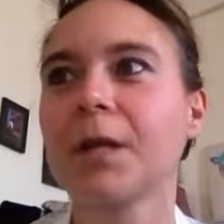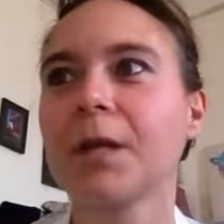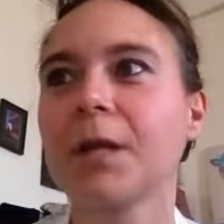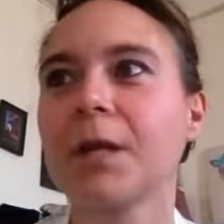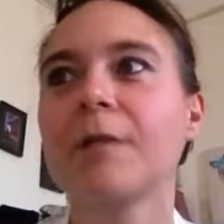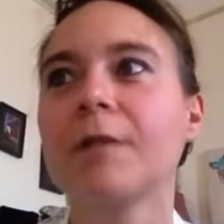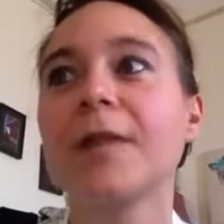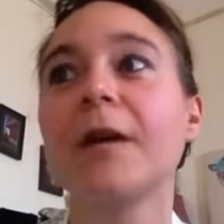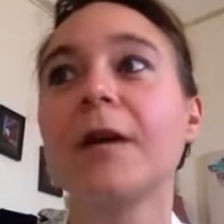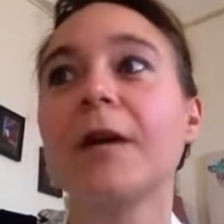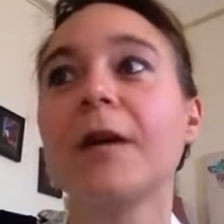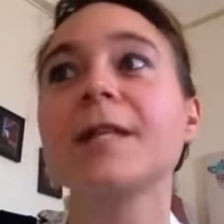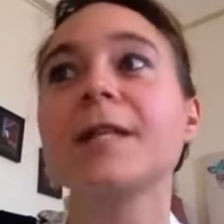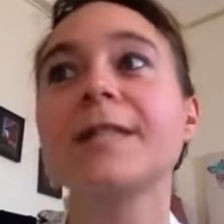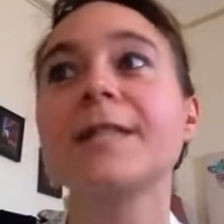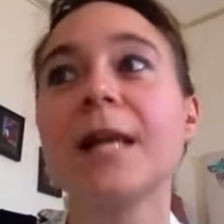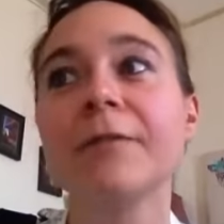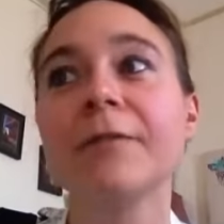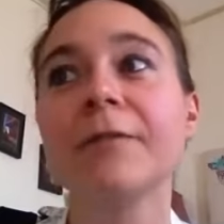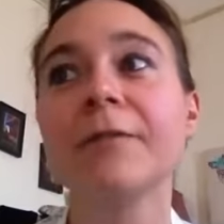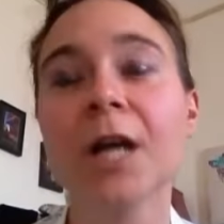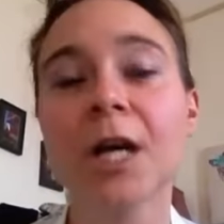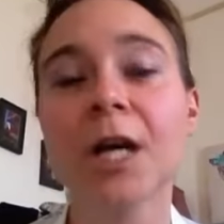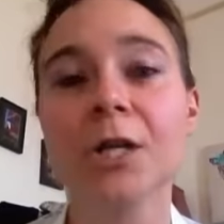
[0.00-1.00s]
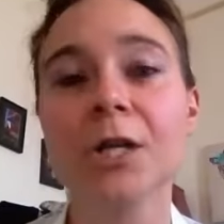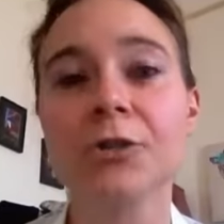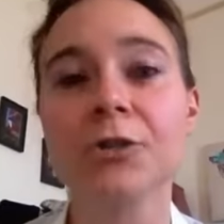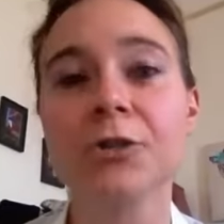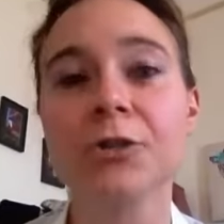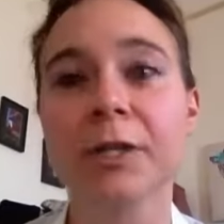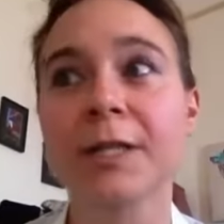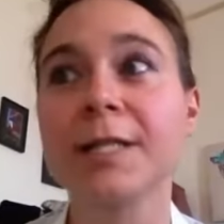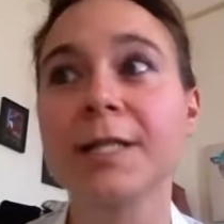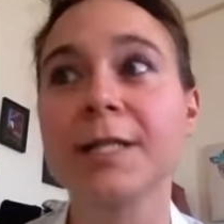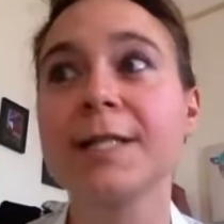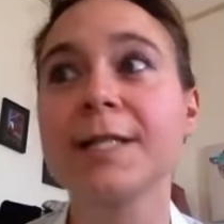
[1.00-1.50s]
There are
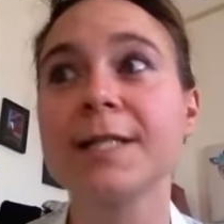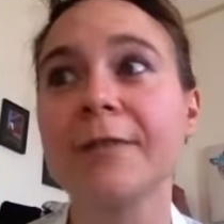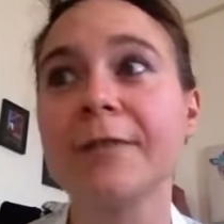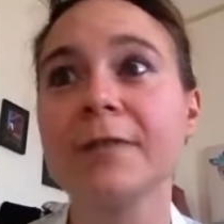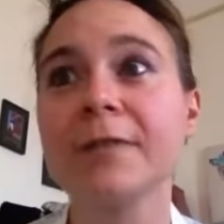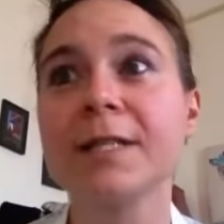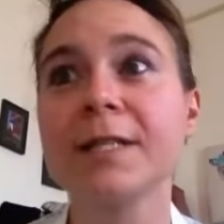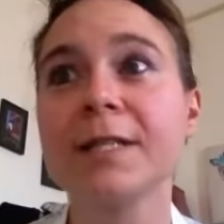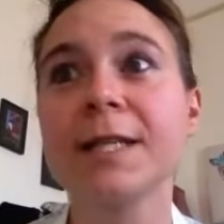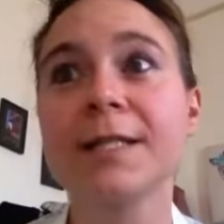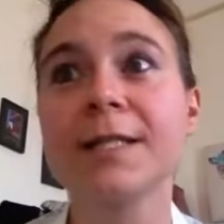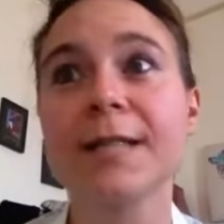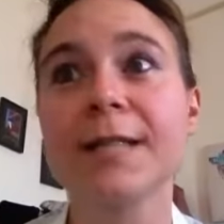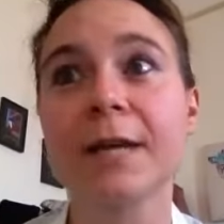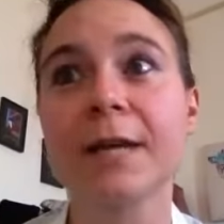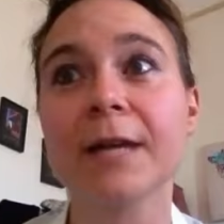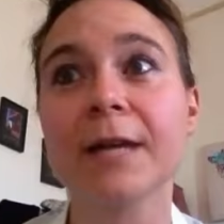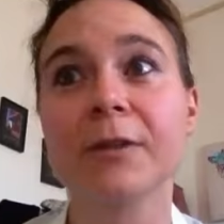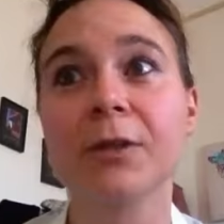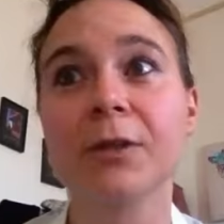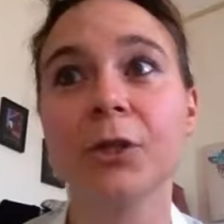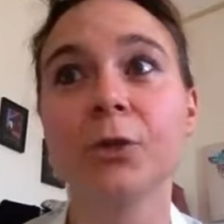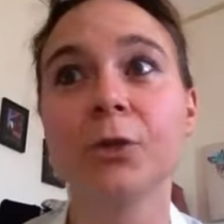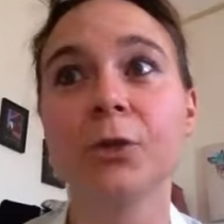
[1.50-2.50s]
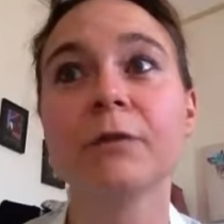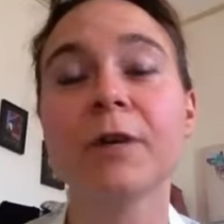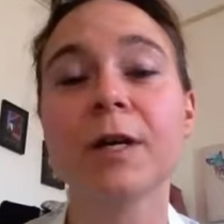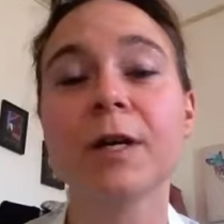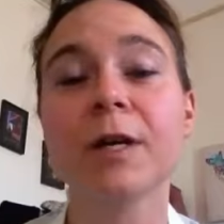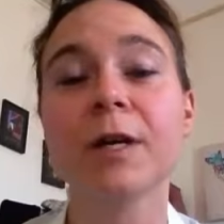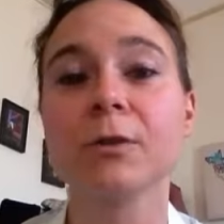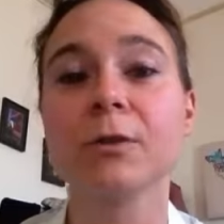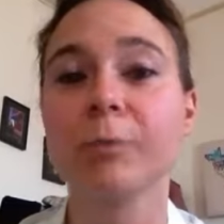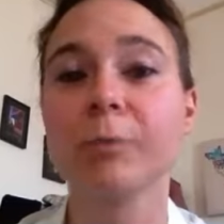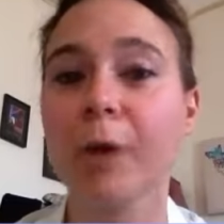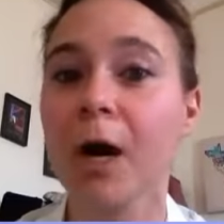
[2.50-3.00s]
777
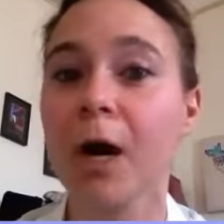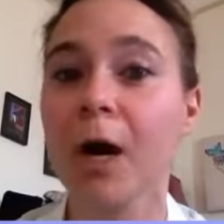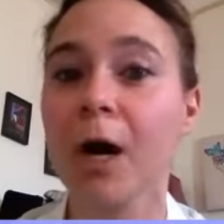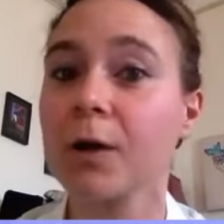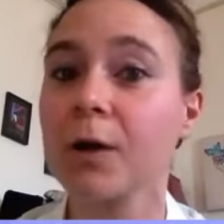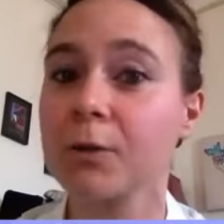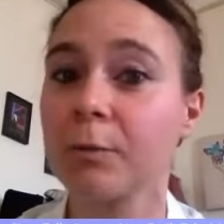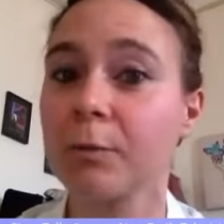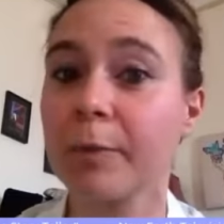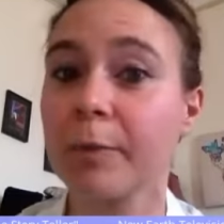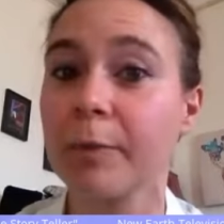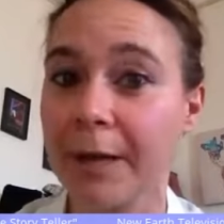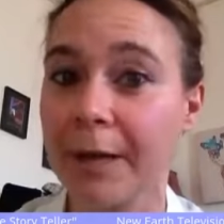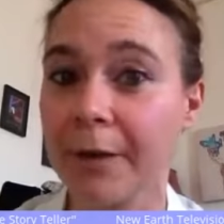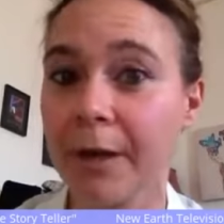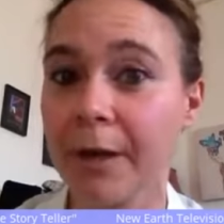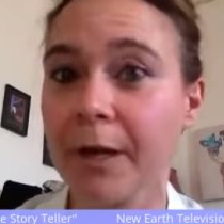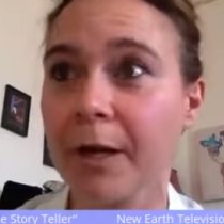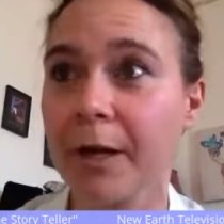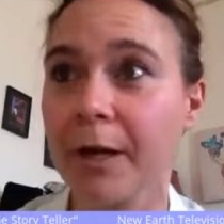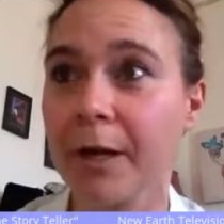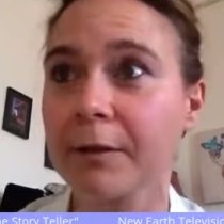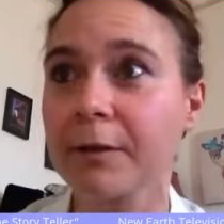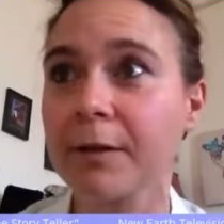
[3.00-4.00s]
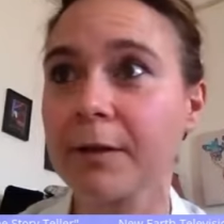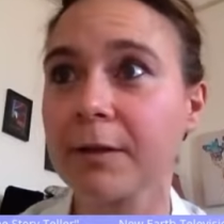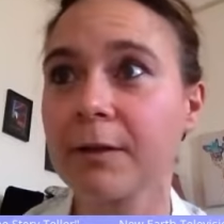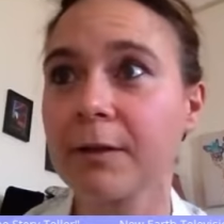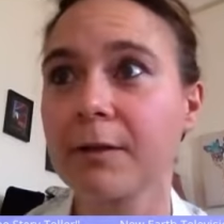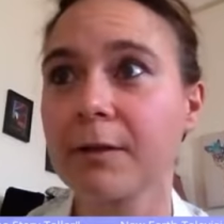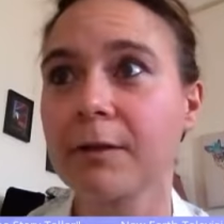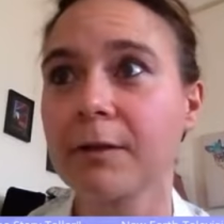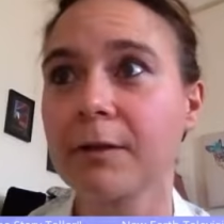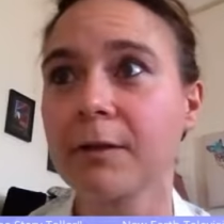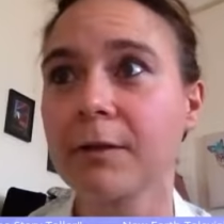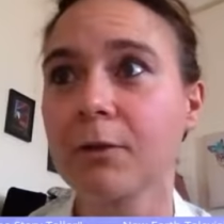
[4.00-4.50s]
universal parks on planet Earth,
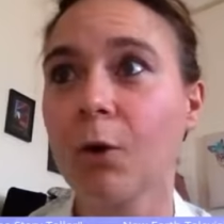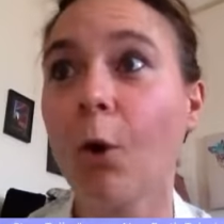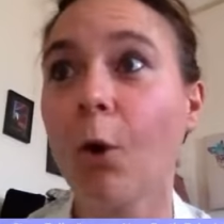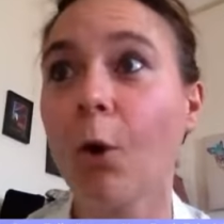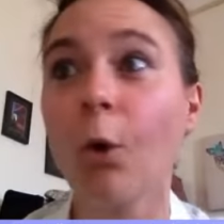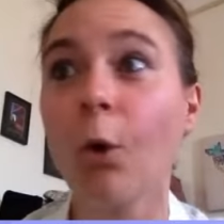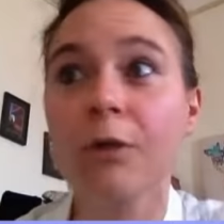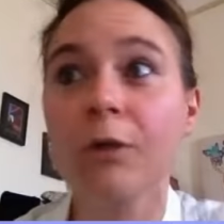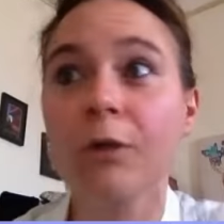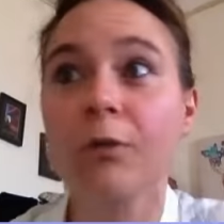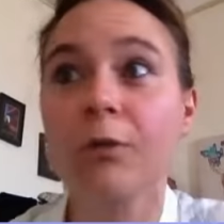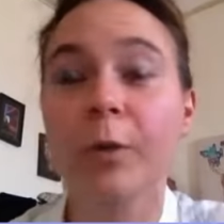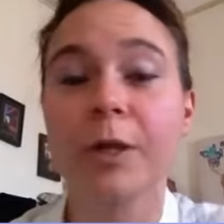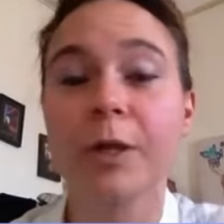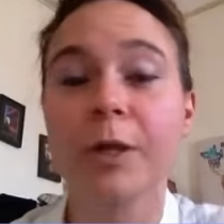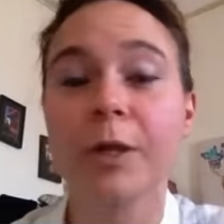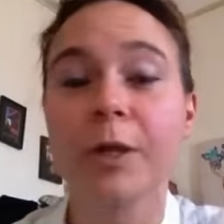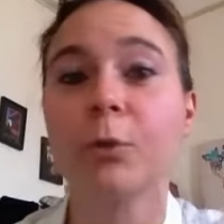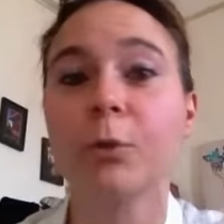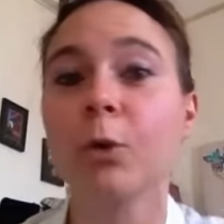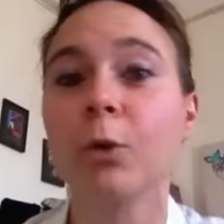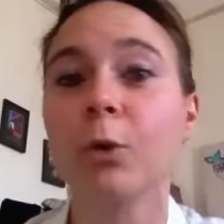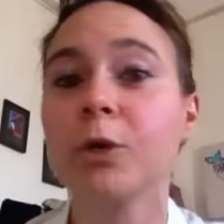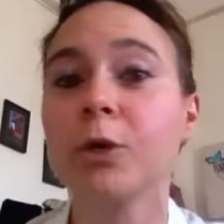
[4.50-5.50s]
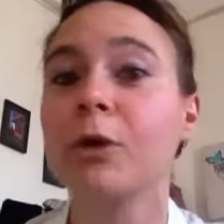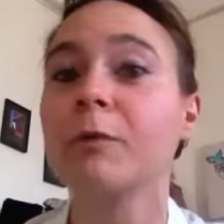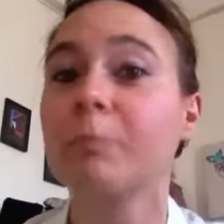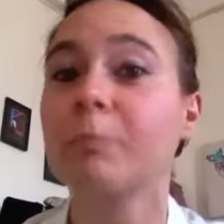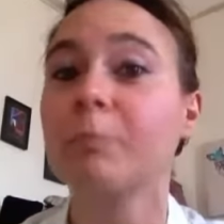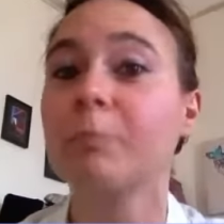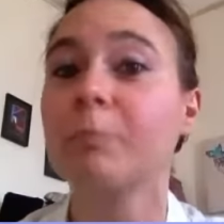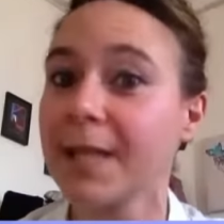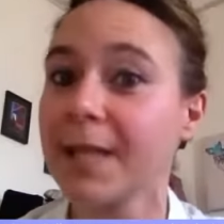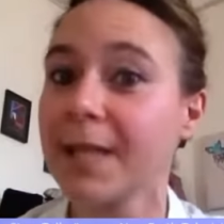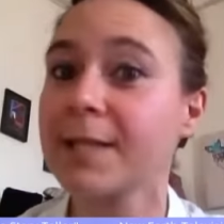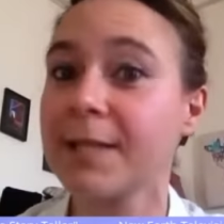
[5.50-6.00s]
all of which border on
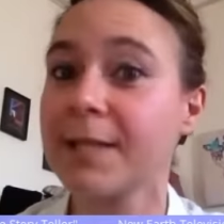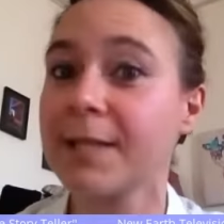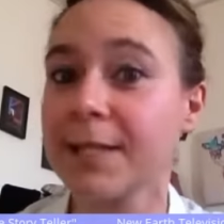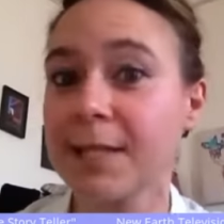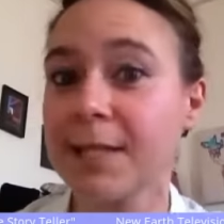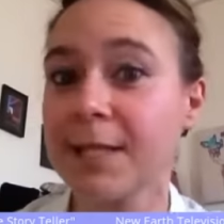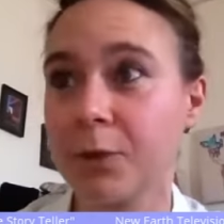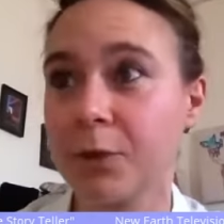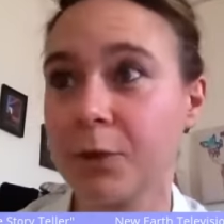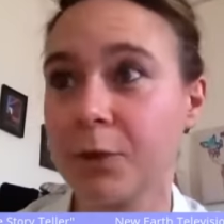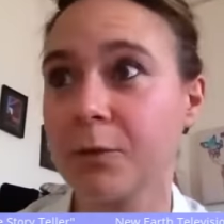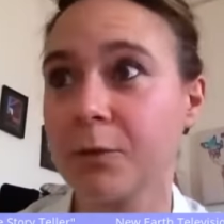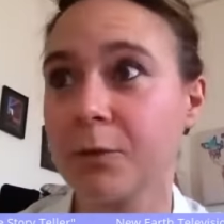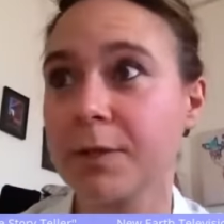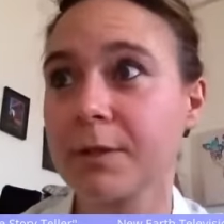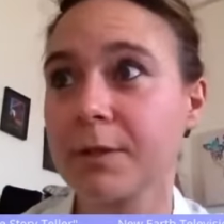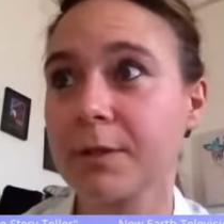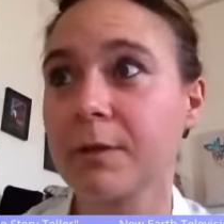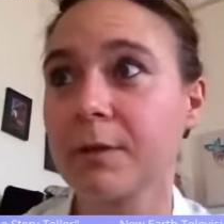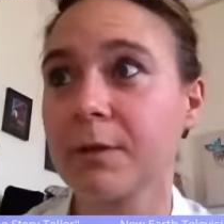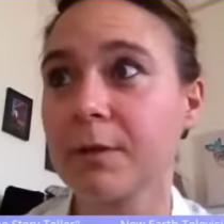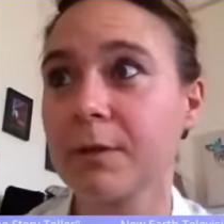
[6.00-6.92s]
big city zoos.